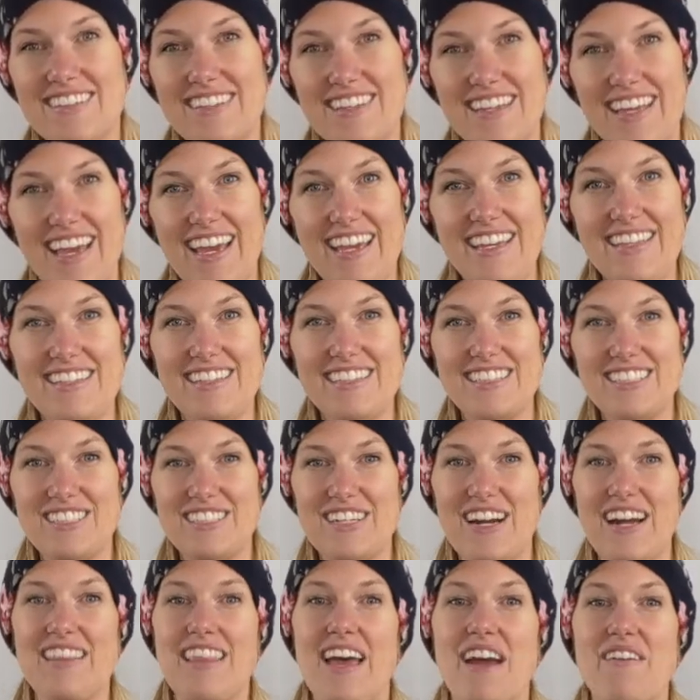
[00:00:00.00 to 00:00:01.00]
Okay, let's
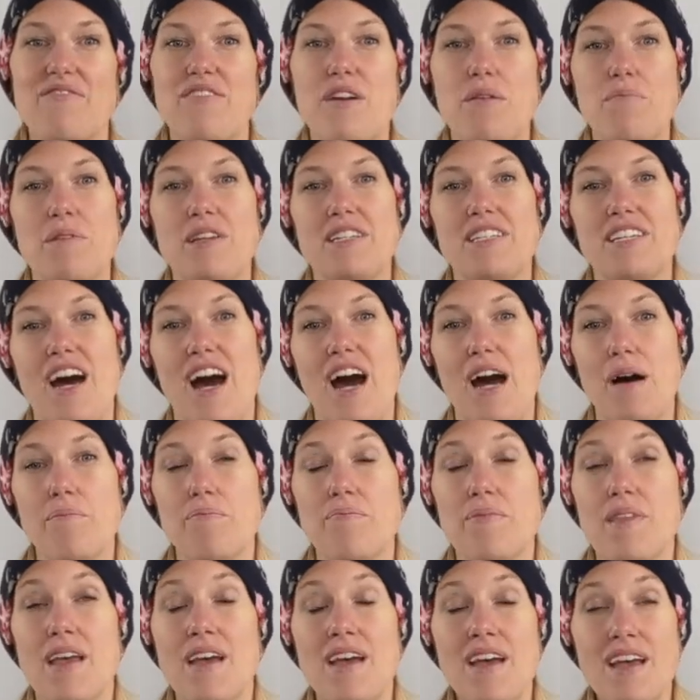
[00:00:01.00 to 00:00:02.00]
try that from the top.